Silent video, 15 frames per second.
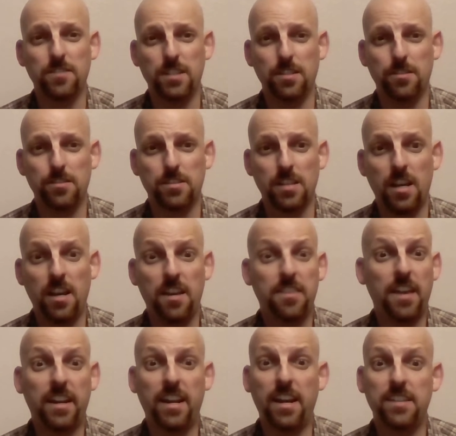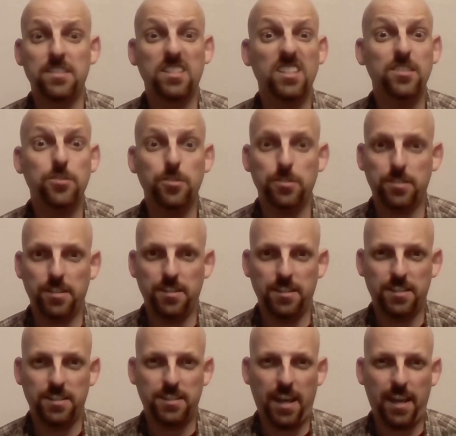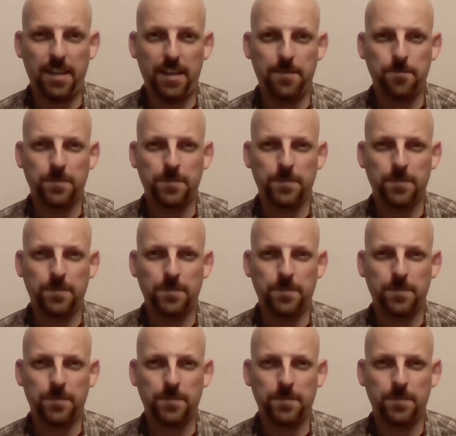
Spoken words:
years that has endured to this day.